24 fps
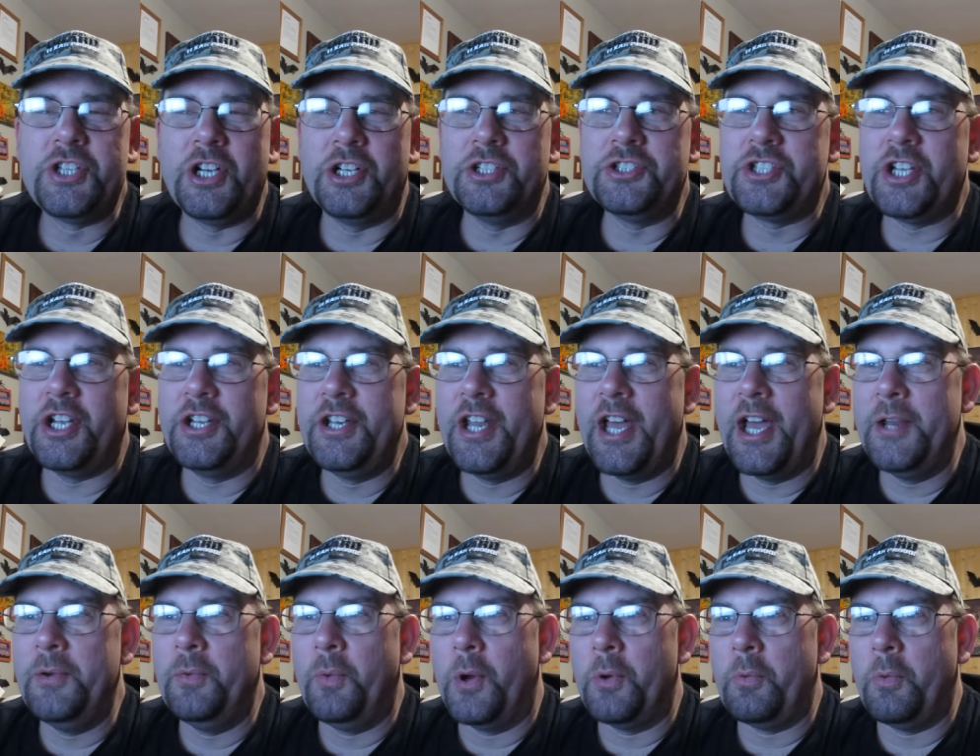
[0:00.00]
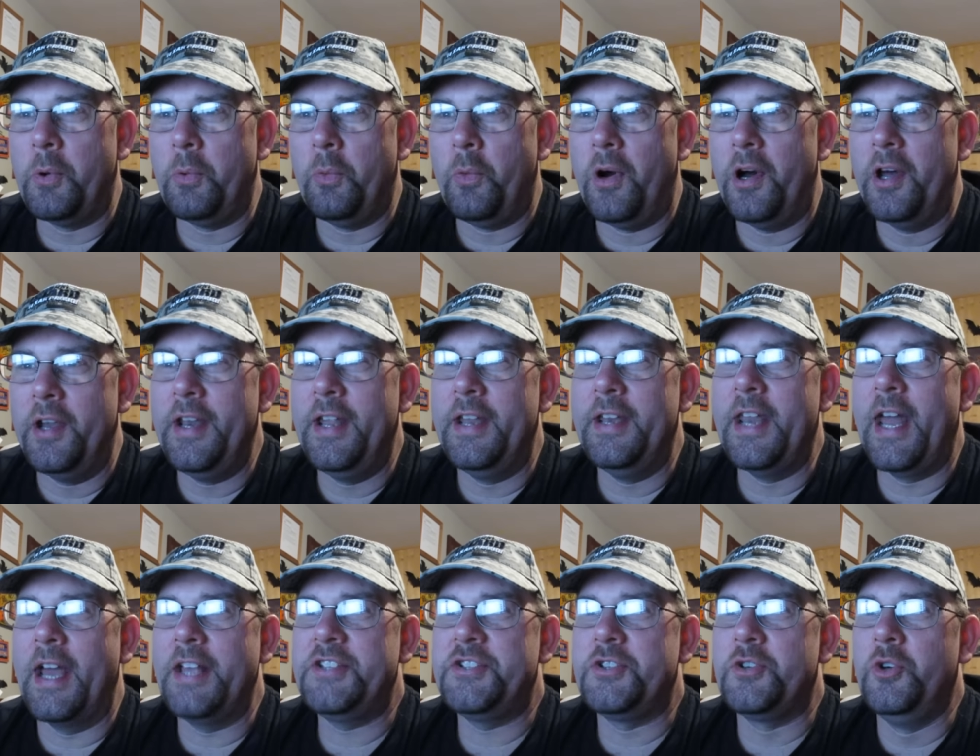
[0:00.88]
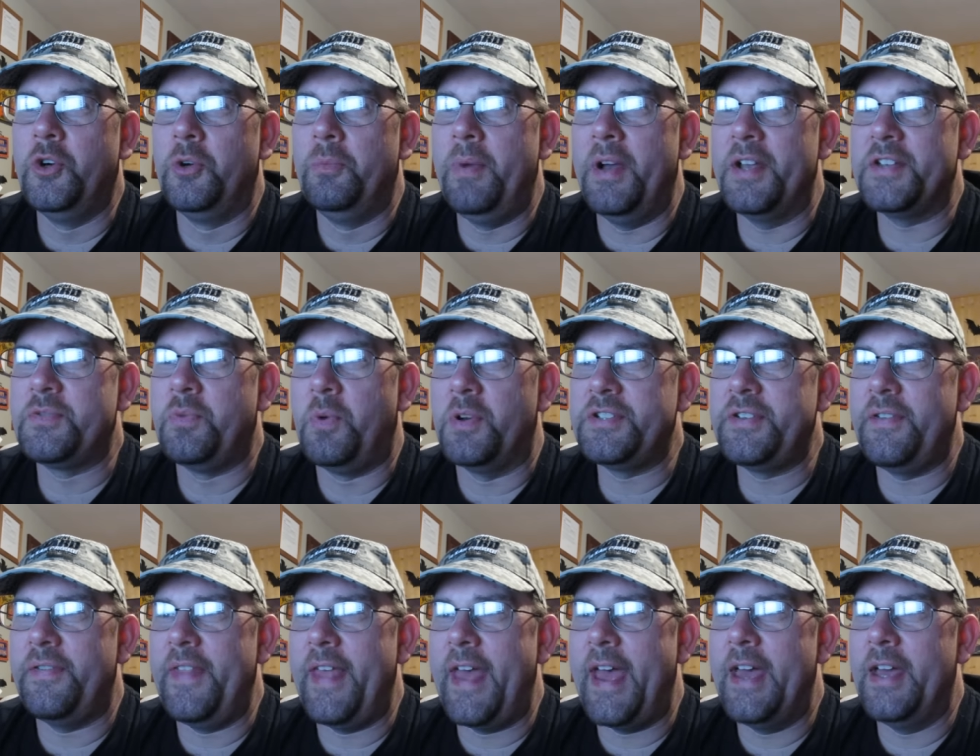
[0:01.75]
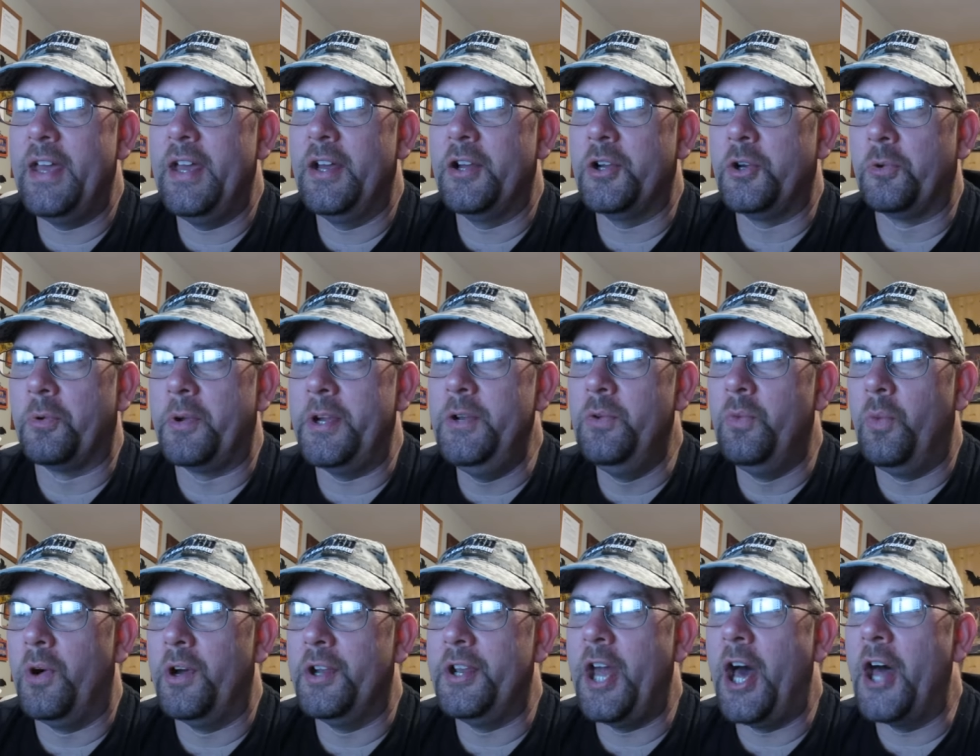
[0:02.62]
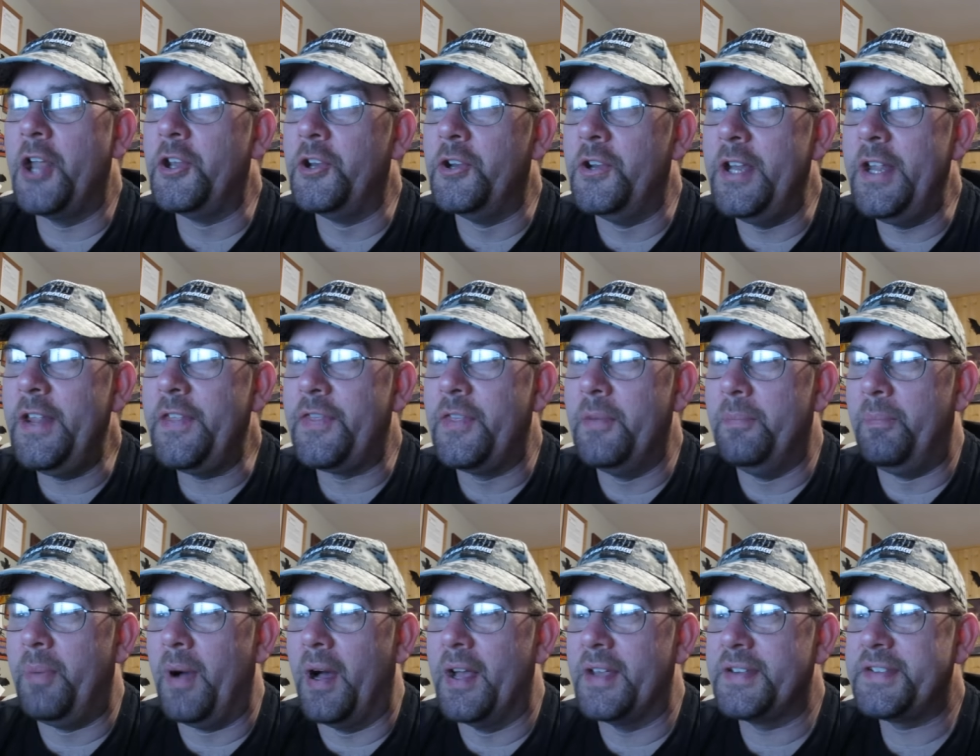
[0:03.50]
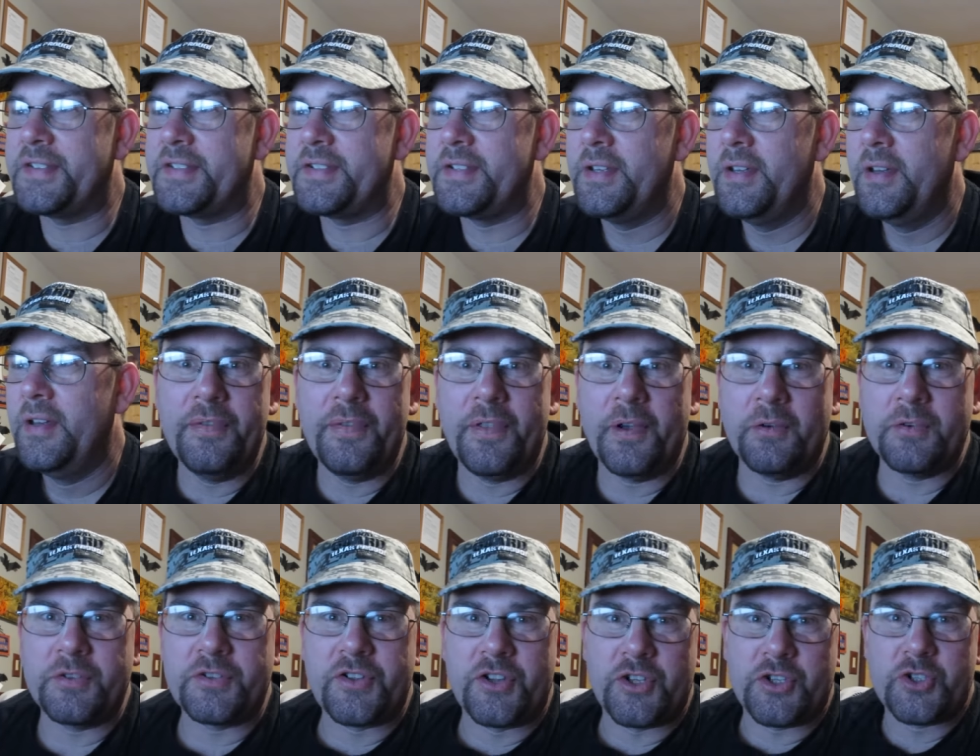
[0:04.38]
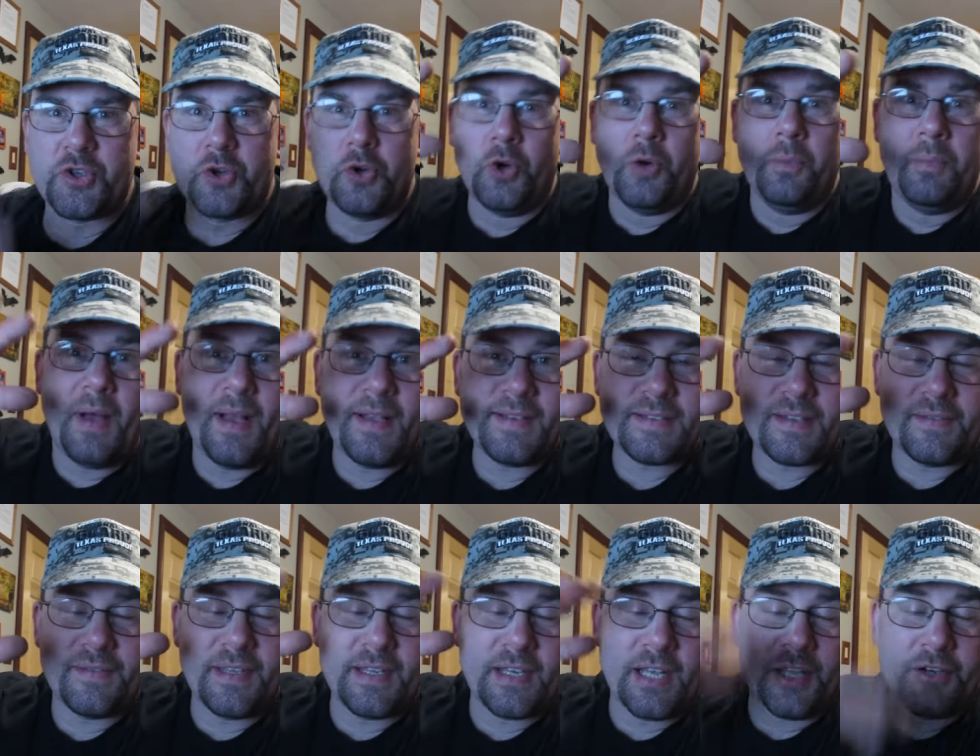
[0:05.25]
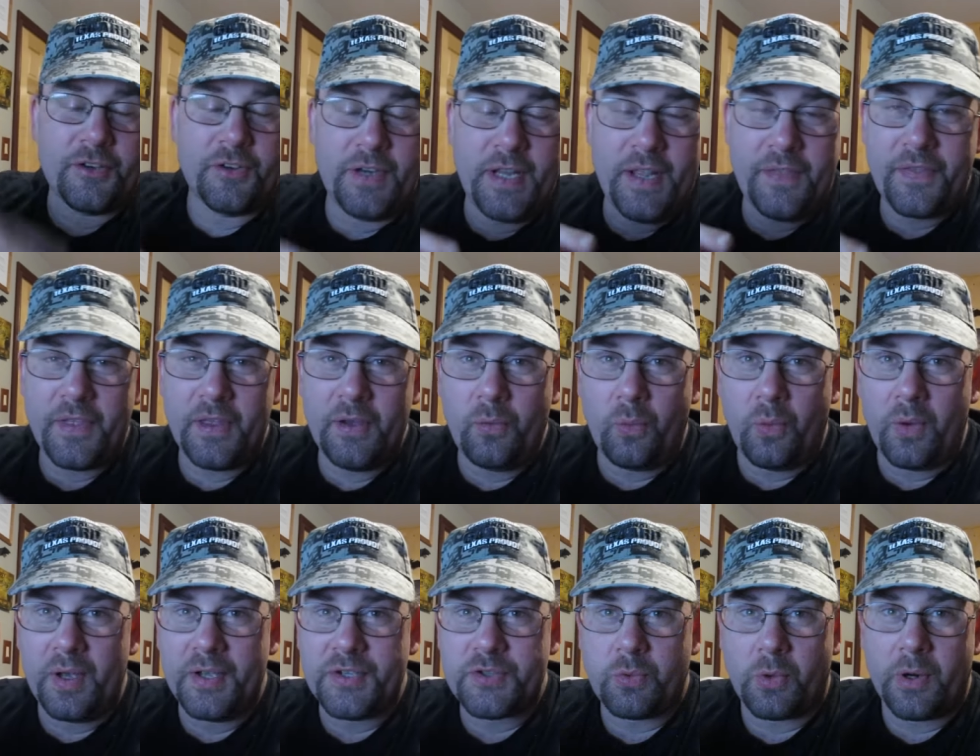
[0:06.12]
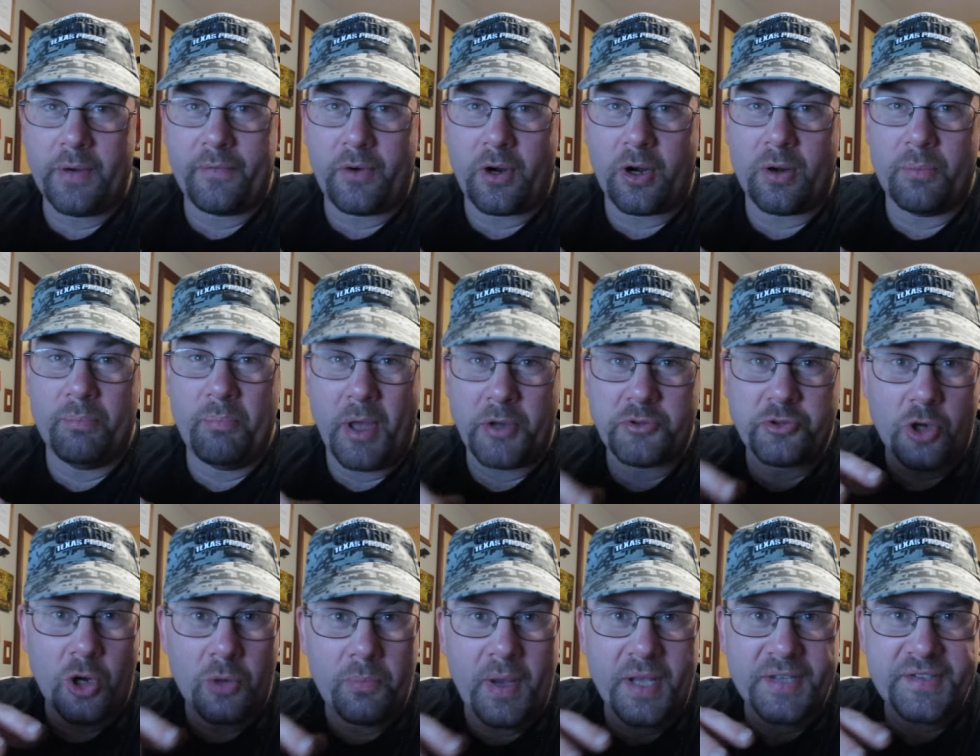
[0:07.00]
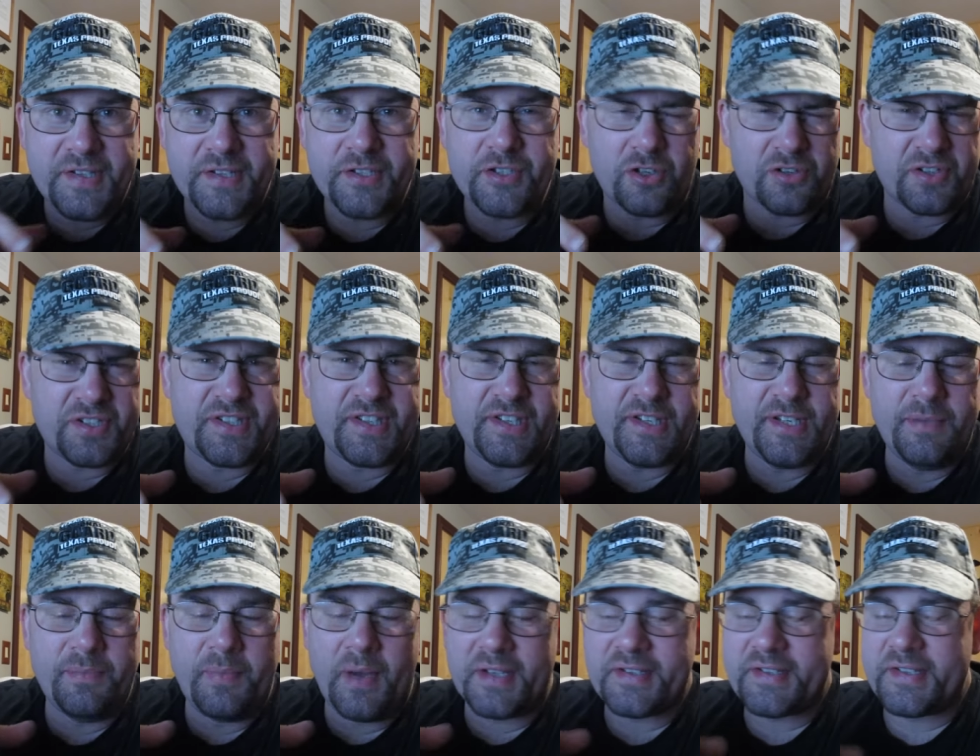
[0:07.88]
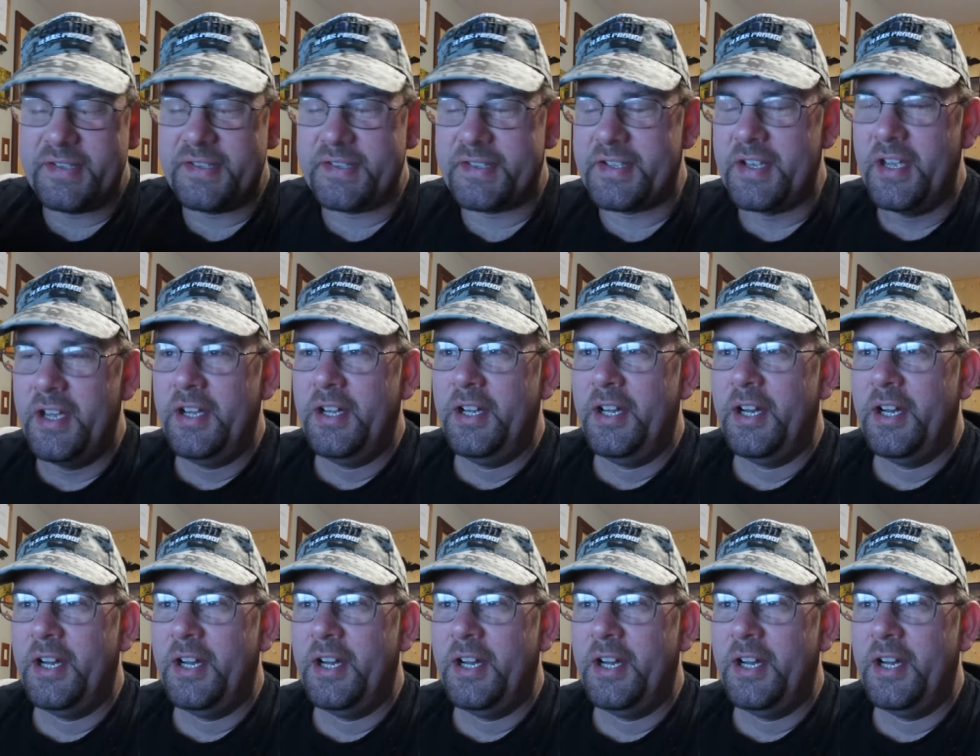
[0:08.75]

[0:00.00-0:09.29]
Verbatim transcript: John John nine one one one, nice school bus. Wasn't that a green one underneath the bus? There was the school bus, and then underneath it was one of our metro buses, our city buses.